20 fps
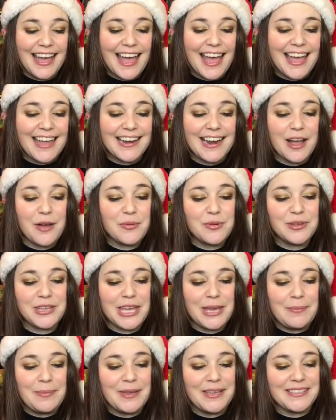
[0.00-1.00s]
and I will
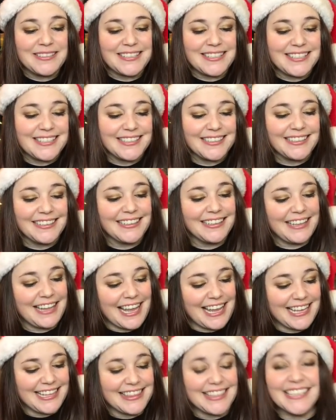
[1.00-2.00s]
keep it
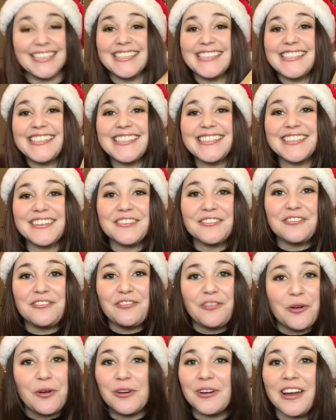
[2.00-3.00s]
like this
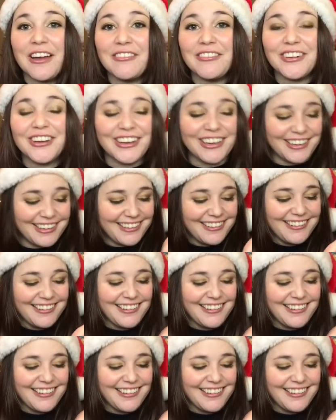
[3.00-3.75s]
forever.